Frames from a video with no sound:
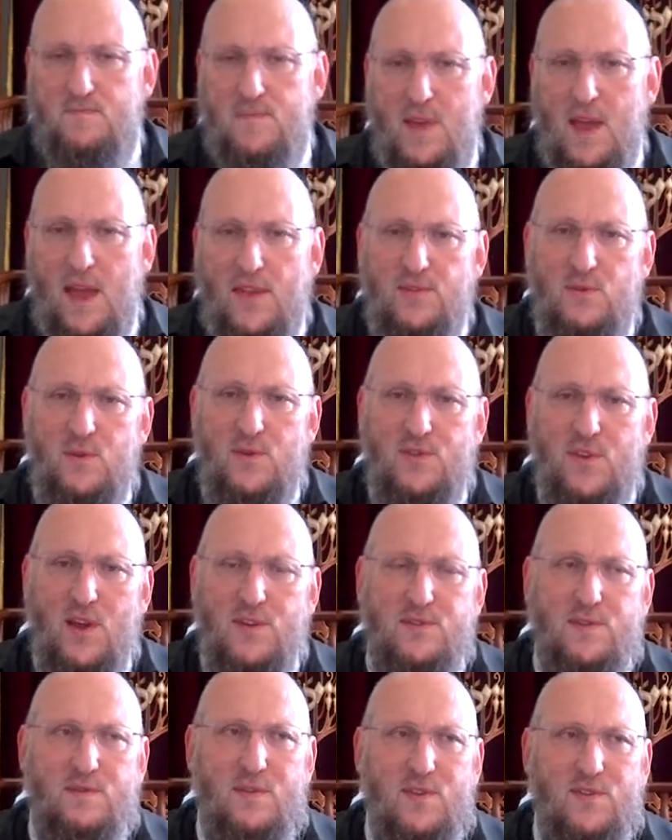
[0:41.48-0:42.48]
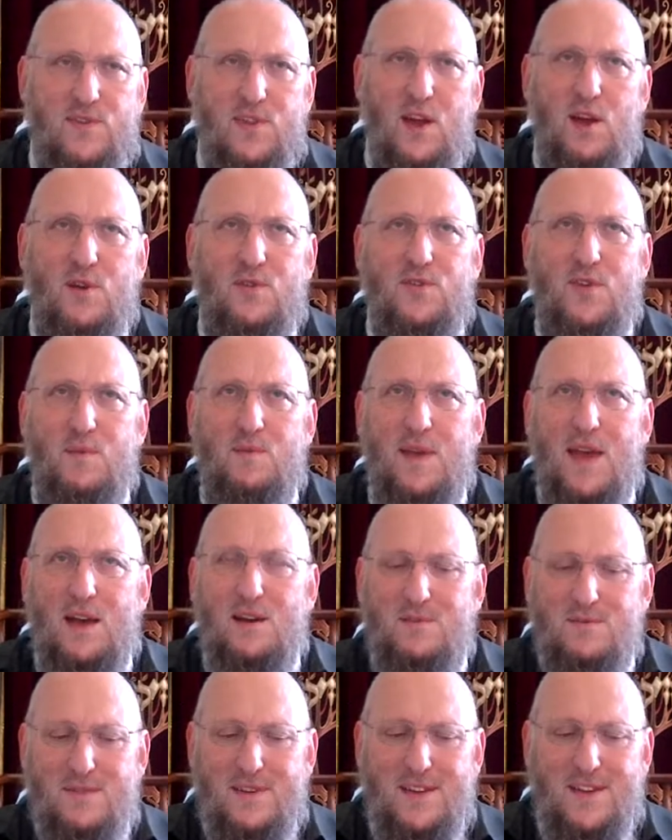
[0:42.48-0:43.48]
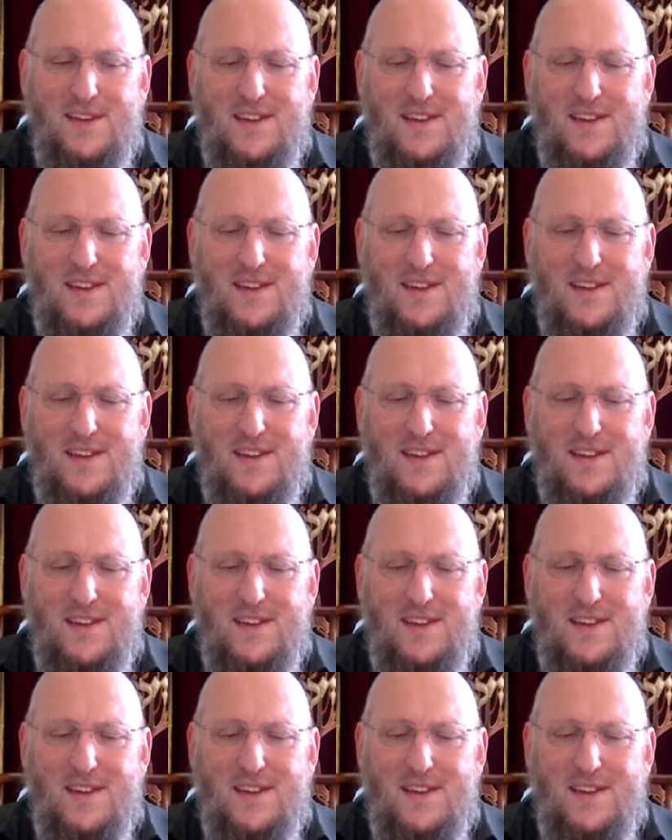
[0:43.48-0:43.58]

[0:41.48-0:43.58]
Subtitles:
as a result of the snow, somehow,